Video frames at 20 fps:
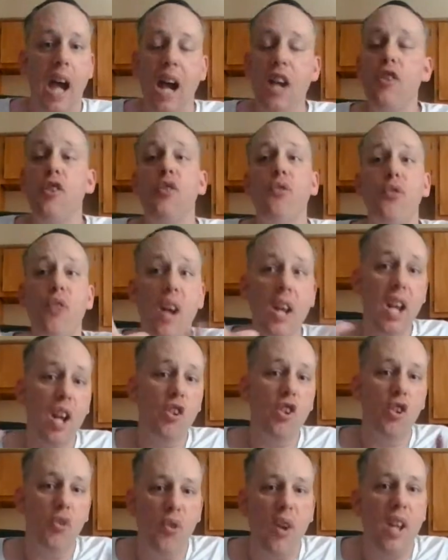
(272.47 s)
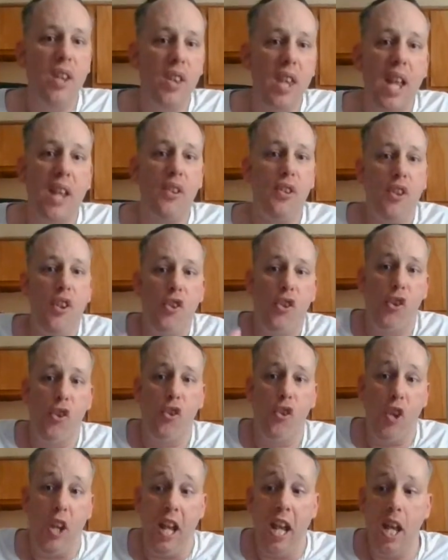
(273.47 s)
I just find that this
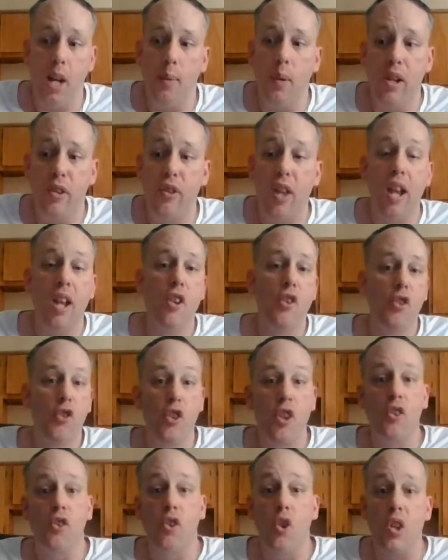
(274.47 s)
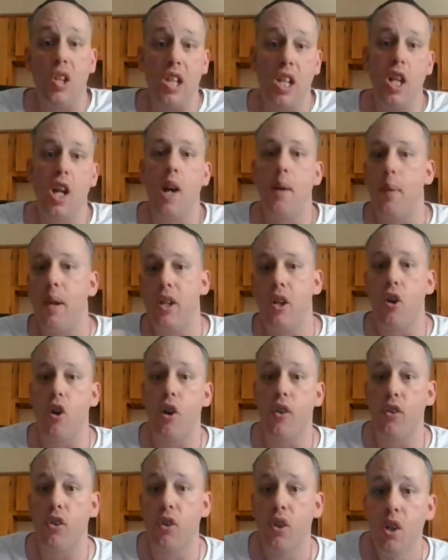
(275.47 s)
is the anime that is just going to get on my
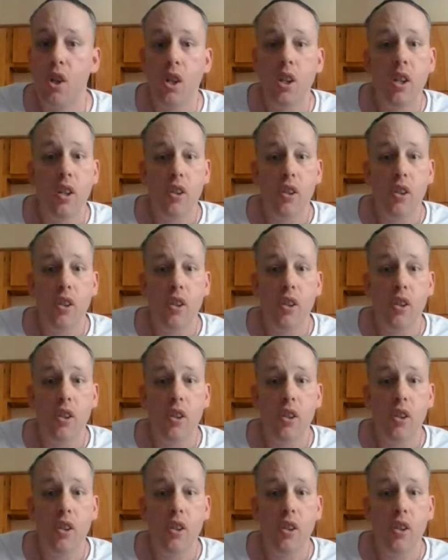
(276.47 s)
nerves,